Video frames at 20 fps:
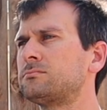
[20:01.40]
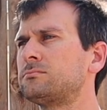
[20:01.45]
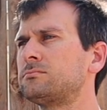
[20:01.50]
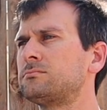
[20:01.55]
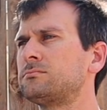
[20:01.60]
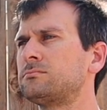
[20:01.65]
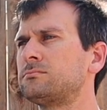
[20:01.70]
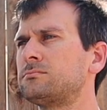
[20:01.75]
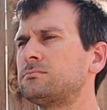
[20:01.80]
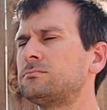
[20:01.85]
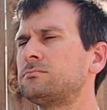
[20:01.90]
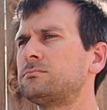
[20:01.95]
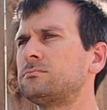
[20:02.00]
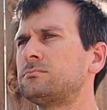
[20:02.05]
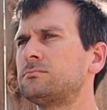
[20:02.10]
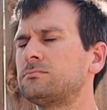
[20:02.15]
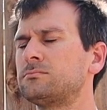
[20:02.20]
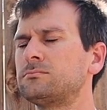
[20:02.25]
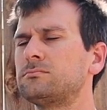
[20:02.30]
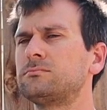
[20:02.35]

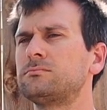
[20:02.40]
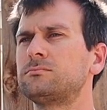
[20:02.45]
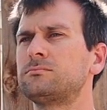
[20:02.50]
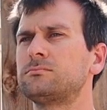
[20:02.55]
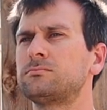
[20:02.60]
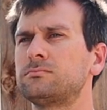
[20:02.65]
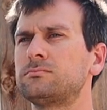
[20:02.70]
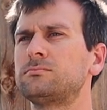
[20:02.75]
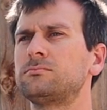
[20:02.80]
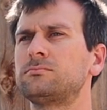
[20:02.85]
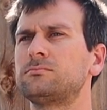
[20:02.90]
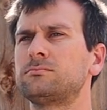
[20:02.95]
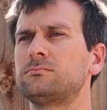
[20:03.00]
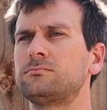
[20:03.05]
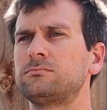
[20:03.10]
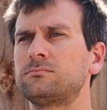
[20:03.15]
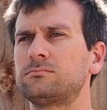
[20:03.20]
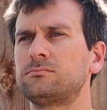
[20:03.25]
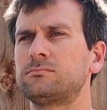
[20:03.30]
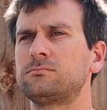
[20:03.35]

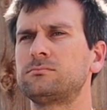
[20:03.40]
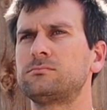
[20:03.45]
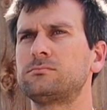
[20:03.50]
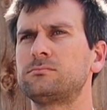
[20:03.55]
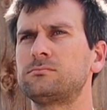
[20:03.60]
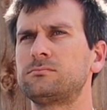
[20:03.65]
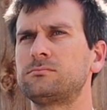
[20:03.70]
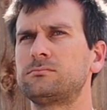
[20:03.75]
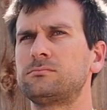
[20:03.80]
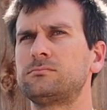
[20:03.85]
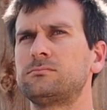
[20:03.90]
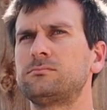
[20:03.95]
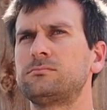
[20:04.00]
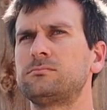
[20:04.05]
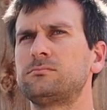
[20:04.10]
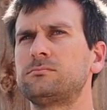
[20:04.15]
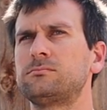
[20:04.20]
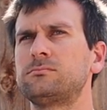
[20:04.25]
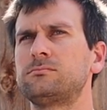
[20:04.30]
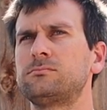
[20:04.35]

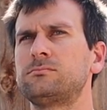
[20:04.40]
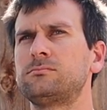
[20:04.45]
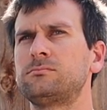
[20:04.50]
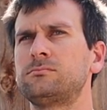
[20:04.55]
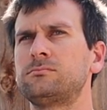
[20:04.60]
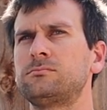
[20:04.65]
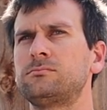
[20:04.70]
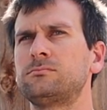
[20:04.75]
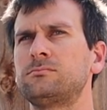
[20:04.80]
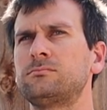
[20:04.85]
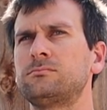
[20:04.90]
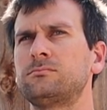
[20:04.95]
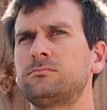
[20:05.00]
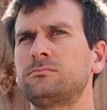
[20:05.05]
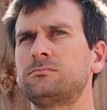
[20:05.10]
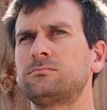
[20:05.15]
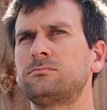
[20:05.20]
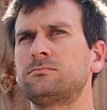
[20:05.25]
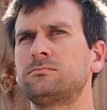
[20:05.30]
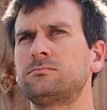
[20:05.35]

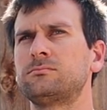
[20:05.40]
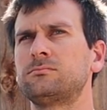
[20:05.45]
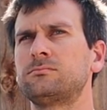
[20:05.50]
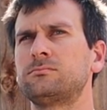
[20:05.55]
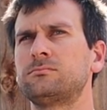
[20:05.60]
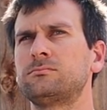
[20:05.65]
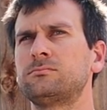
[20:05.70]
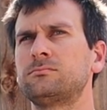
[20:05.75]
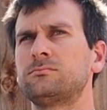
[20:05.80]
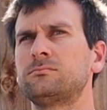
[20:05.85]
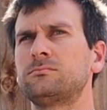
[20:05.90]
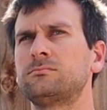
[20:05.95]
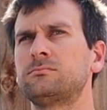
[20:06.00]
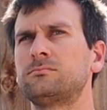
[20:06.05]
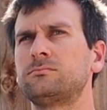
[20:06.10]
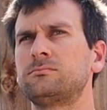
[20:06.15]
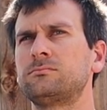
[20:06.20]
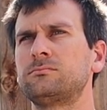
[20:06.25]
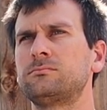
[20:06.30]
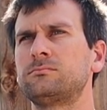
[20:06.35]

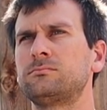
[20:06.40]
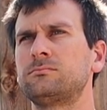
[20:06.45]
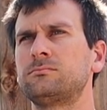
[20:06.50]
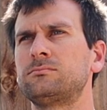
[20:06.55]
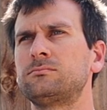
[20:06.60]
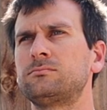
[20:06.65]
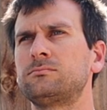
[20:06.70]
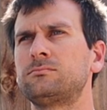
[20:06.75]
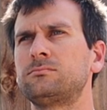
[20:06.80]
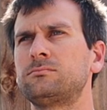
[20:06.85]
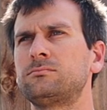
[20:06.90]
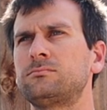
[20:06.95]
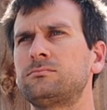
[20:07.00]
No words are spoken by the person on screen.